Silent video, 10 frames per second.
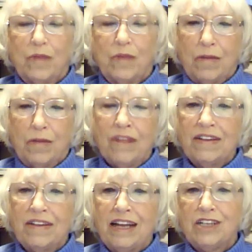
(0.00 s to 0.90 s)

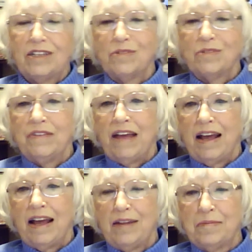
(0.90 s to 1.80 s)
revelations we've
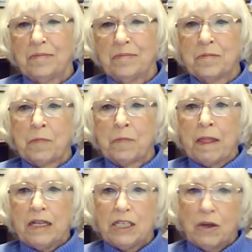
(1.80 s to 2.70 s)
had.
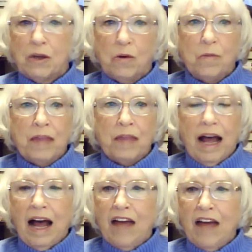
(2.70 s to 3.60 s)
So
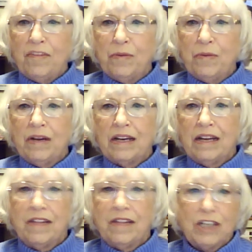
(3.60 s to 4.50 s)
I've put
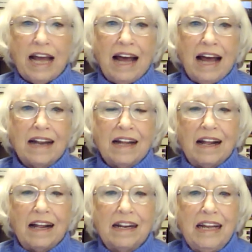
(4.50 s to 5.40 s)
in the chat
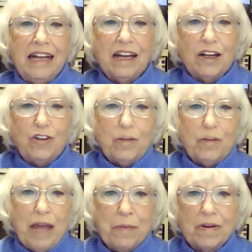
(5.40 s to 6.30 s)
a link to a
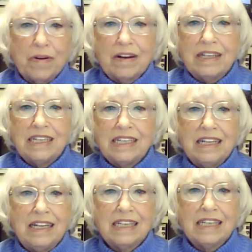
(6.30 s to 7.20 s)
paper listing
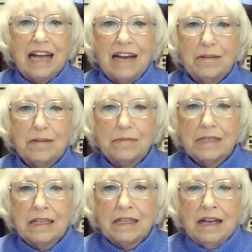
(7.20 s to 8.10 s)
these
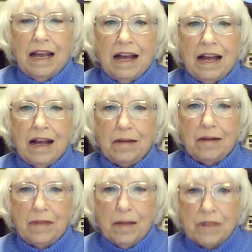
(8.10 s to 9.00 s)
items.
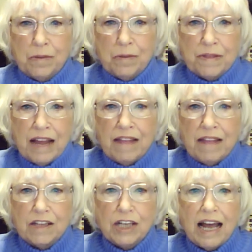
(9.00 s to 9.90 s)
I'm going to put that in
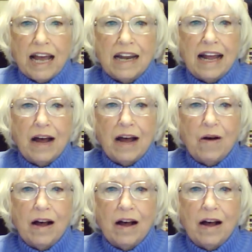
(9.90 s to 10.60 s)
the chat now.